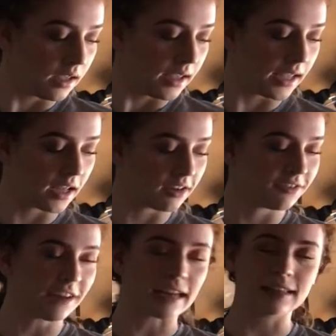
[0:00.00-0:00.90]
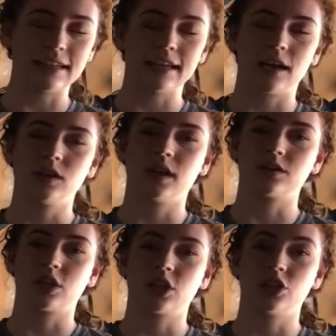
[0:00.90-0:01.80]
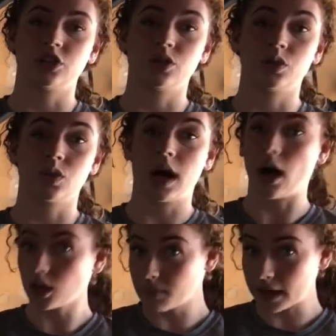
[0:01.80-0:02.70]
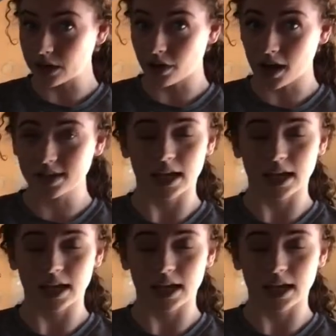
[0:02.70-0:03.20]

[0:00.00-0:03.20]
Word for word: And finally, now you guys are gonna do hollow body rocks.